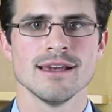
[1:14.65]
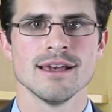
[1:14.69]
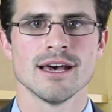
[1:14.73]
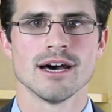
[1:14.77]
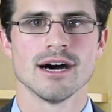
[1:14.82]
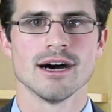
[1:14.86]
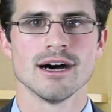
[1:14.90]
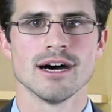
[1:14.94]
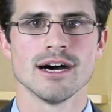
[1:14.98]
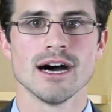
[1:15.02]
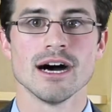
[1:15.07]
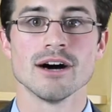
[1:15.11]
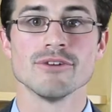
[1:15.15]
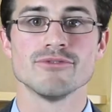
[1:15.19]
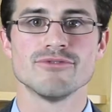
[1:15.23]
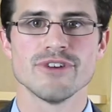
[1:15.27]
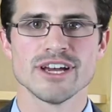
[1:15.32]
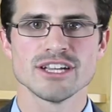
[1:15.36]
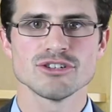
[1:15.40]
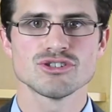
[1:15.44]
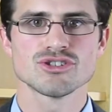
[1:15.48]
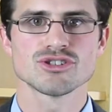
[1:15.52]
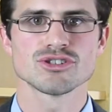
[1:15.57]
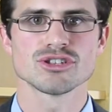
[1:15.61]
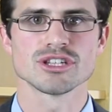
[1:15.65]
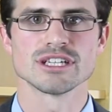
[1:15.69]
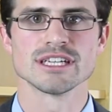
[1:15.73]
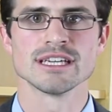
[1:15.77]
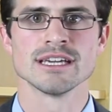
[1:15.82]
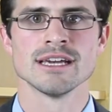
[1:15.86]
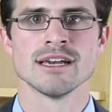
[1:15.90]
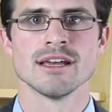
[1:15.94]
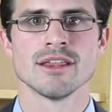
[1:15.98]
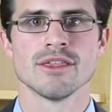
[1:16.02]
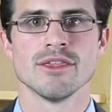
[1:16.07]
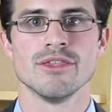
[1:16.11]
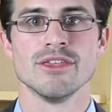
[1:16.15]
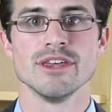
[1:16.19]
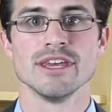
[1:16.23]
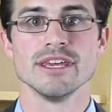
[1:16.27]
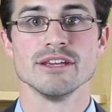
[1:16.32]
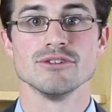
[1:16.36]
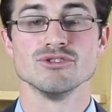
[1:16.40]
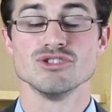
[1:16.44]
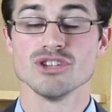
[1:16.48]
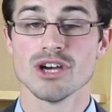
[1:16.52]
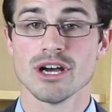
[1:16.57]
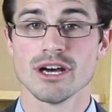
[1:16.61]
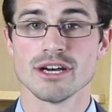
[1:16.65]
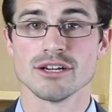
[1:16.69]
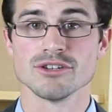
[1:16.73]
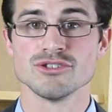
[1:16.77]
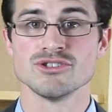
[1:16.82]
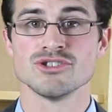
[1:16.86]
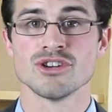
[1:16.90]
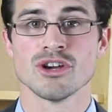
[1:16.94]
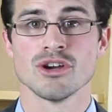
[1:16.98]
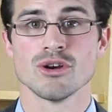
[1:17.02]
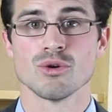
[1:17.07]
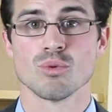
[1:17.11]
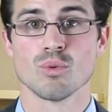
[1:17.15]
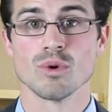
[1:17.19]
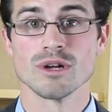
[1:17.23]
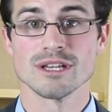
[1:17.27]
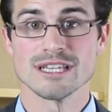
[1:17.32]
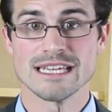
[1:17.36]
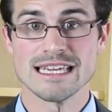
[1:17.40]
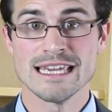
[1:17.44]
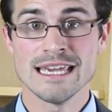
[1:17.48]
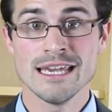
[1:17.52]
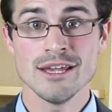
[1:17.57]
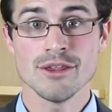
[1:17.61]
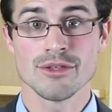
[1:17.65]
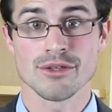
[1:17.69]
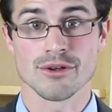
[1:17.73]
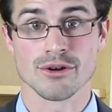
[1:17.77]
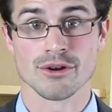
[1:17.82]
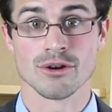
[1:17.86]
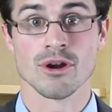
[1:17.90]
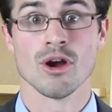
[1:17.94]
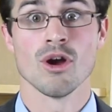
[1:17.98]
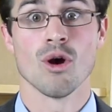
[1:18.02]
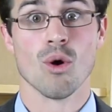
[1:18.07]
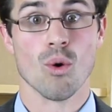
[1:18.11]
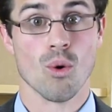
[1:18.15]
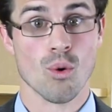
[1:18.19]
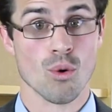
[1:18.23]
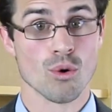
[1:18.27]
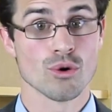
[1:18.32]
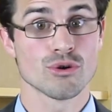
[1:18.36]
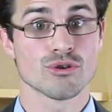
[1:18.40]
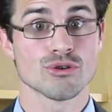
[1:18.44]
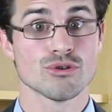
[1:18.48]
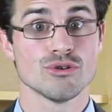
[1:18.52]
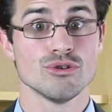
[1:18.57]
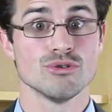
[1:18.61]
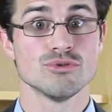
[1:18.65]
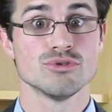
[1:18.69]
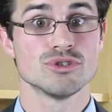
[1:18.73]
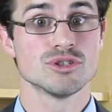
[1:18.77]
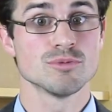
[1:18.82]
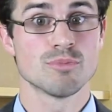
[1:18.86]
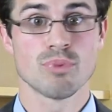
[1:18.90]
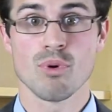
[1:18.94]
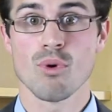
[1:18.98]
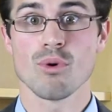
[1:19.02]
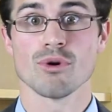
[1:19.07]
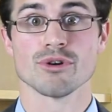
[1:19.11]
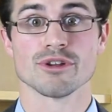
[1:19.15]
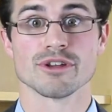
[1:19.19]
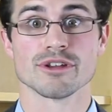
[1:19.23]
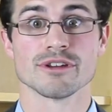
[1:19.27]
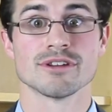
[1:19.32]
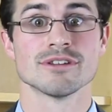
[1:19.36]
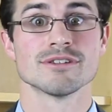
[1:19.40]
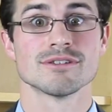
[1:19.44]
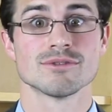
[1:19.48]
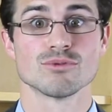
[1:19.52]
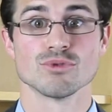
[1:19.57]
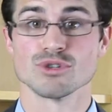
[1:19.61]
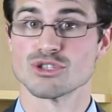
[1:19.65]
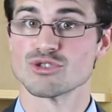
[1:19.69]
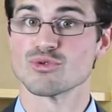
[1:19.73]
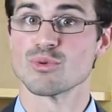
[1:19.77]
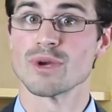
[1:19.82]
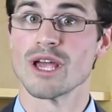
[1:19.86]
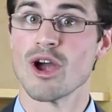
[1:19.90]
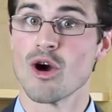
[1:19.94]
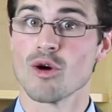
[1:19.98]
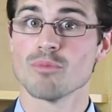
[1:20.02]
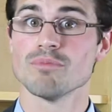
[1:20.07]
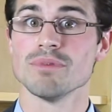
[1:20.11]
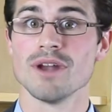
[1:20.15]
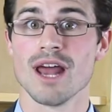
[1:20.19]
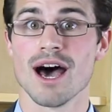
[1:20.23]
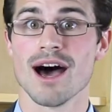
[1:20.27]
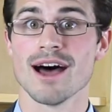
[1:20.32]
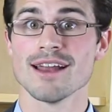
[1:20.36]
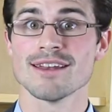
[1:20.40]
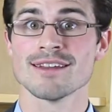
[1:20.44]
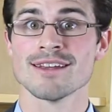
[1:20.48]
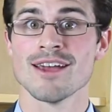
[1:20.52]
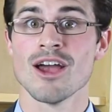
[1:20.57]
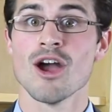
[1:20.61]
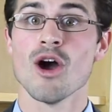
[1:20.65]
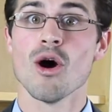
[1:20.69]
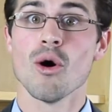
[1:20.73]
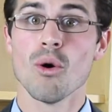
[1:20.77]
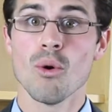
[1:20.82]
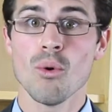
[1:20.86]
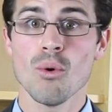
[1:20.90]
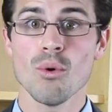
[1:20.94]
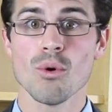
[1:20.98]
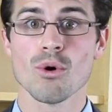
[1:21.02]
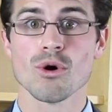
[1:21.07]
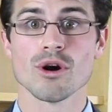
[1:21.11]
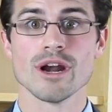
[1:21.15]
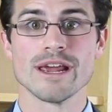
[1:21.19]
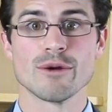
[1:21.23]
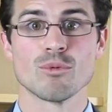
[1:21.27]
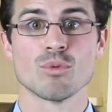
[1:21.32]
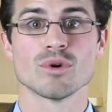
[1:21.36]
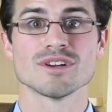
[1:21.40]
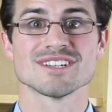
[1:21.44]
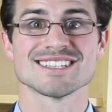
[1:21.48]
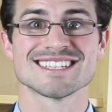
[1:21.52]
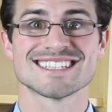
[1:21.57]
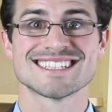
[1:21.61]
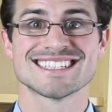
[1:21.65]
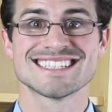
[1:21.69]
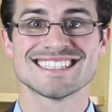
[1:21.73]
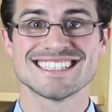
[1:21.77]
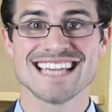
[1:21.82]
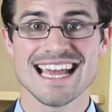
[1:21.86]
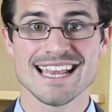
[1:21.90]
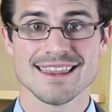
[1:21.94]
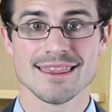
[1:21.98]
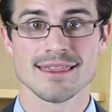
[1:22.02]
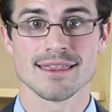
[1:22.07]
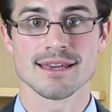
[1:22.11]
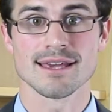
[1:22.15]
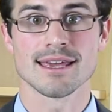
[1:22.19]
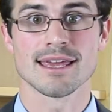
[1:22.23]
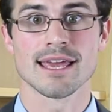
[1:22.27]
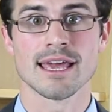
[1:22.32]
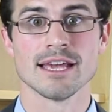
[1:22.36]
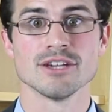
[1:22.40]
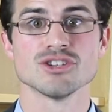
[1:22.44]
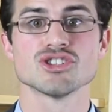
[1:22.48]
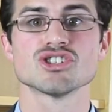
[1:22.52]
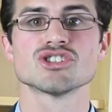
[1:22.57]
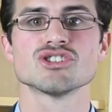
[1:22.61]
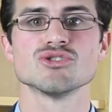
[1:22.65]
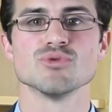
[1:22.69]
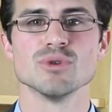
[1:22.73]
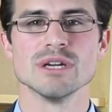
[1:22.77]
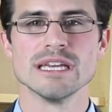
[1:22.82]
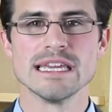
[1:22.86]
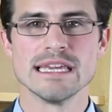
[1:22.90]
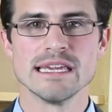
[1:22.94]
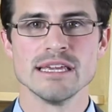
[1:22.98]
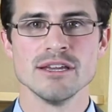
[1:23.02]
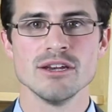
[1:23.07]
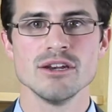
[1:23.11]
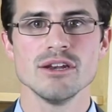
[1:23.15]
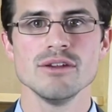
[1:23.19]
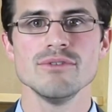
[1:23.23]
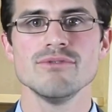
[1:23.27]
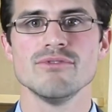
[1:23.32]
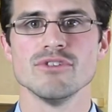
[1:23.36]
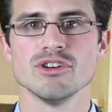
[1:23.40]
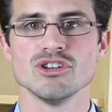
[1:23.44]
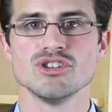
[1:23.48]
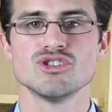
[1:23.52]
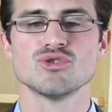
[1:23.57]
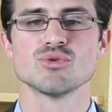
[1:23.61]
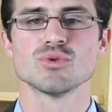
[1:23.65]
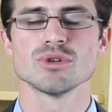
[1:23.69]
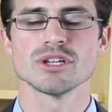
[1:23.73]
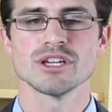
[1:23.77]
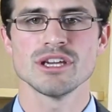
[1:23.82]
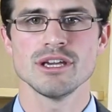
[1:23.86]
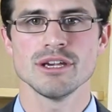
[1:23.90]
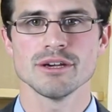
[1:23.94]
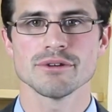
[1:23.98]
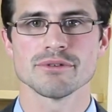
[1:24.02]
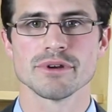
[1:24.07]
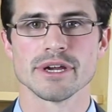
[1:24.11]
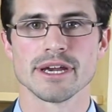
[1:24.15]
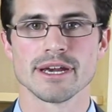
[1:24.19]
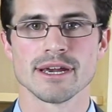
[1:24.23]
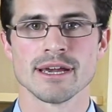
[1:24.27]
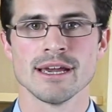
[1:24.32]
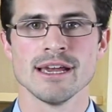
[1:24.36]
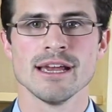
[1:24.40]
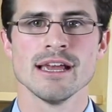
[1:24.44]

Eventually, the judge will either order you deported, which we hope not, or will set the case to an individual hearing.